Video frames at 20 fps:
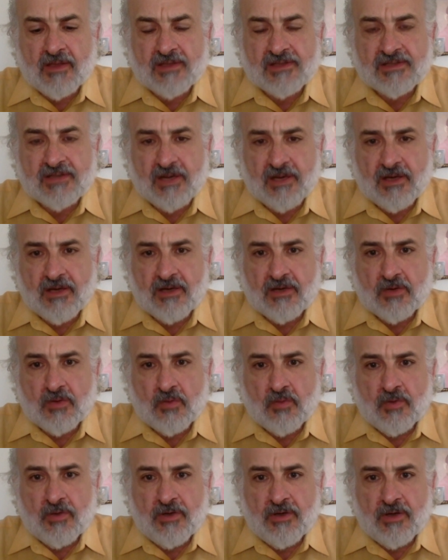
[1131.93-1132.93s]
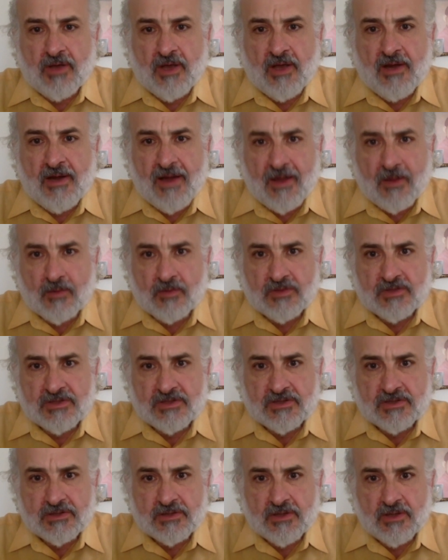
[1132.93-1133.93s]
Senate would
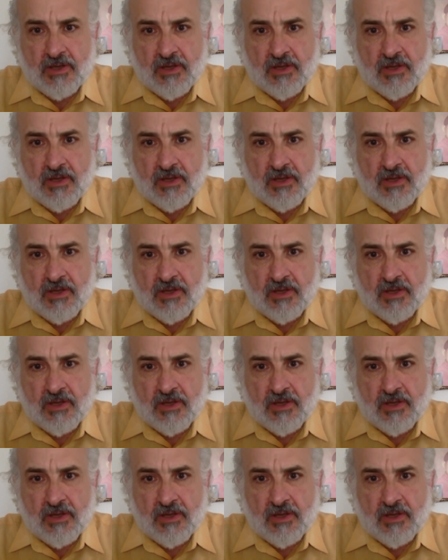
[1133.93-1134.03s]
announce